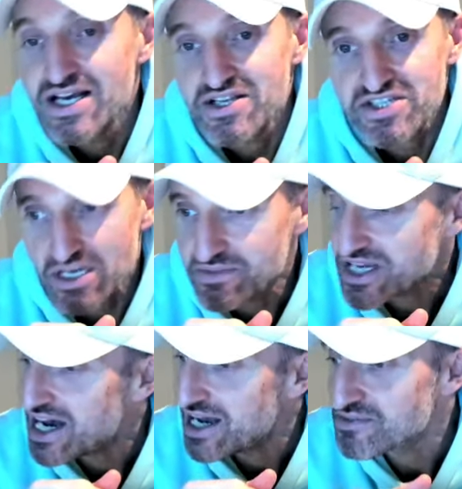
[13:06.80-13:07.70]

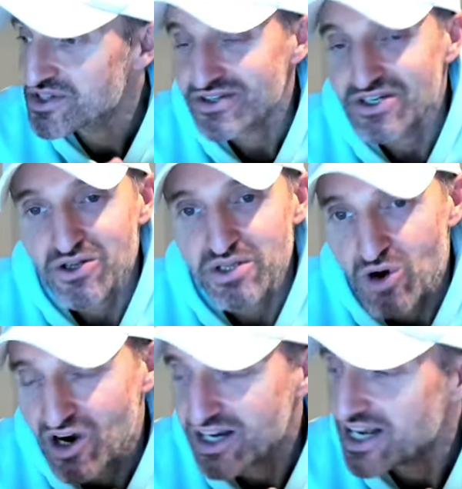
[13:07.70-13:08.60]
Sometimes, you know, the
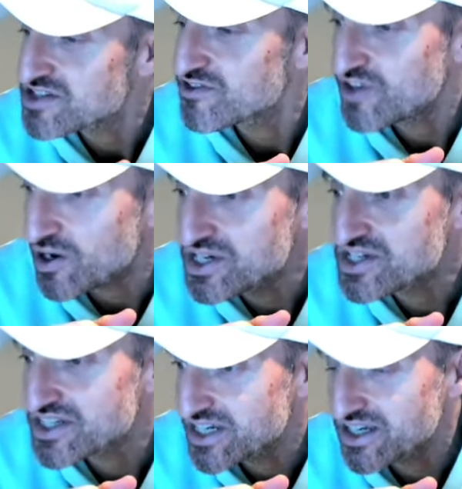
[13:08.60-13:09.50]
market has a very
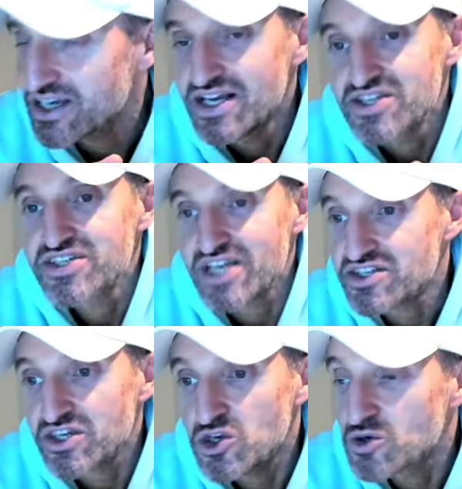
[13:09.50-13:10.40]
sick sense
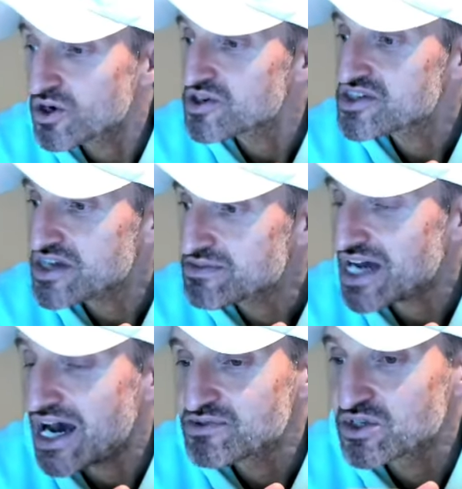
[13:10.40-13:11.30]
of humor.
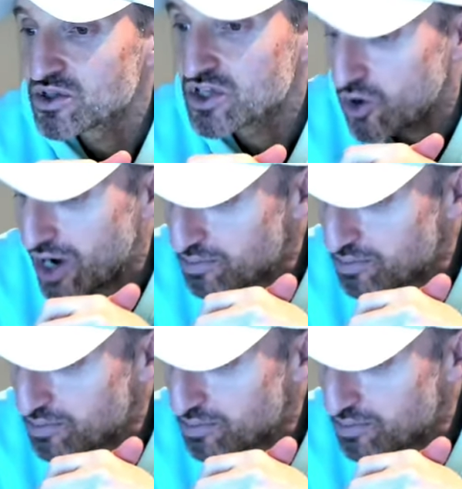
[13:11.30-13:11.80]
Sometimes it'll go up